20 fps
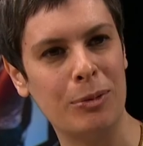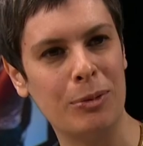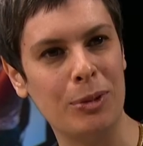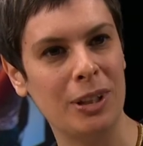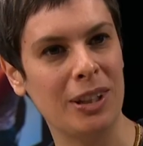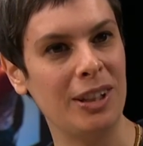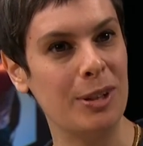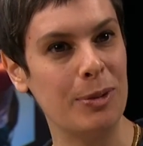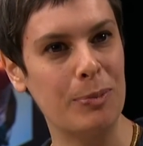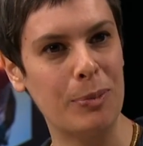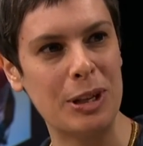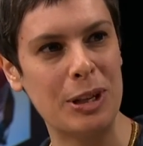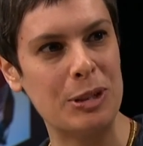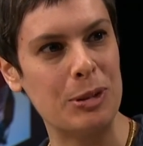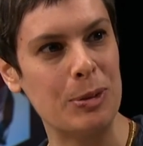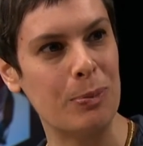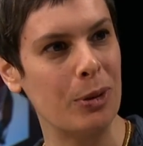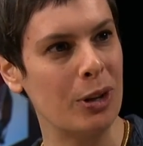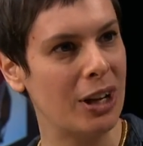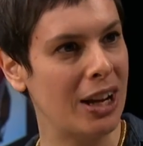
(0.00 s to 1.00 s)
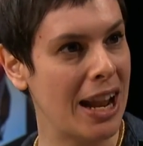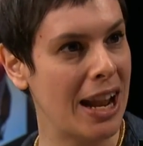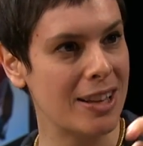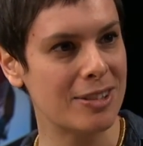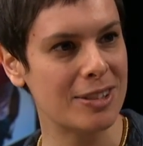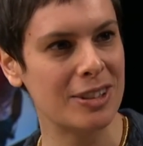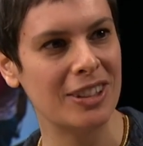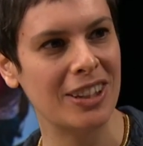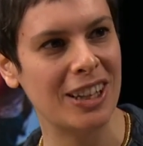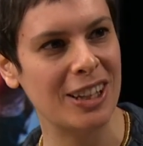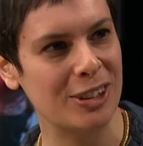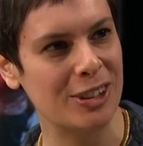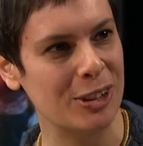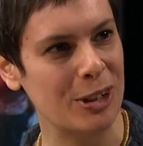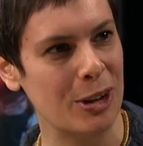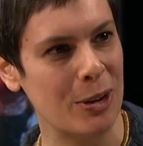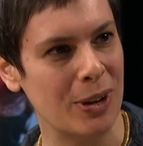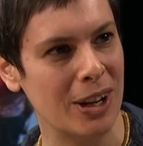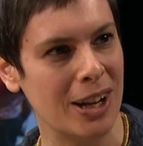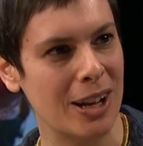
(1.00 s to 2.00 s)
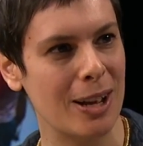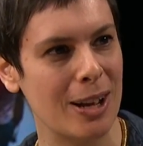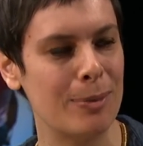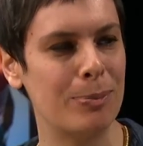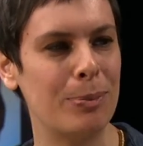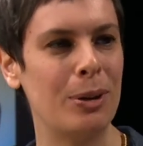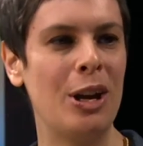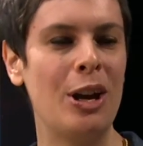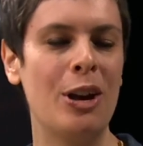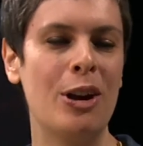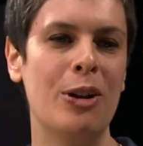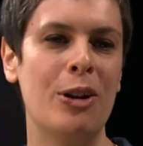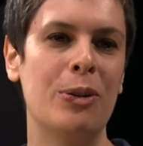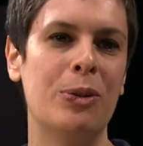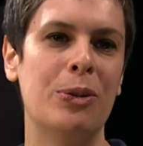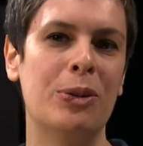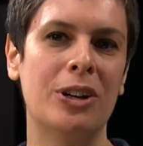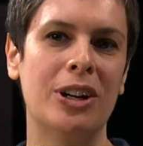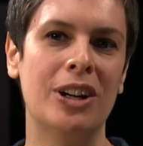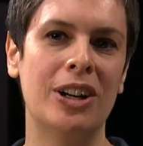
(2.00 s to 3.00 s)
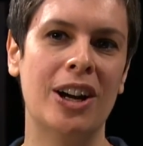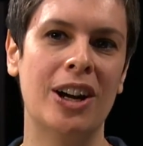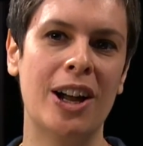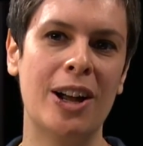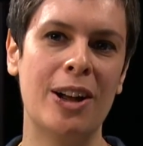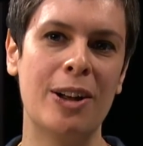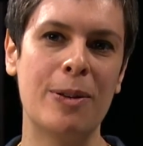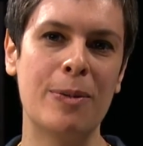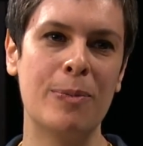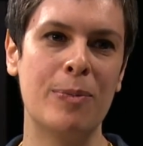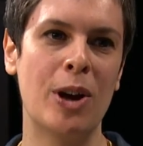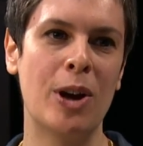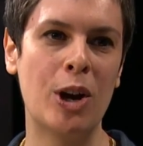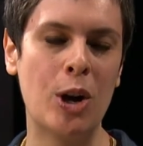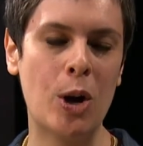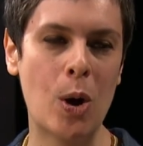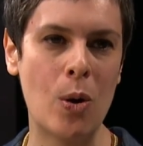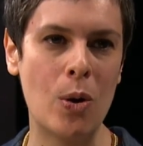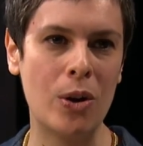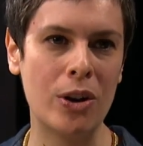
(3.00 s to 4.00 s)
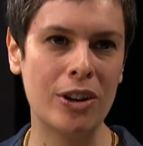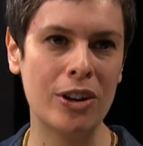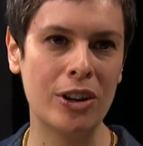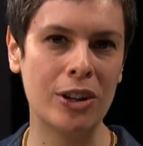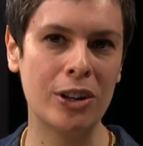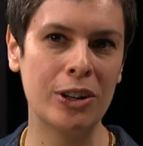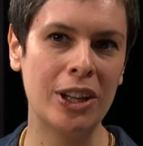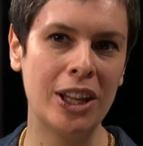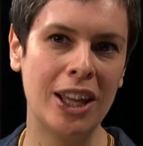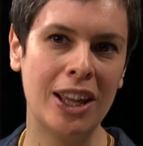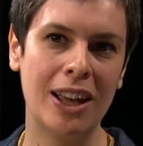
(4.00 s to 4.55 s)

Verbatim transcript: really good place to put an escalator going up, mm. or um, a corner.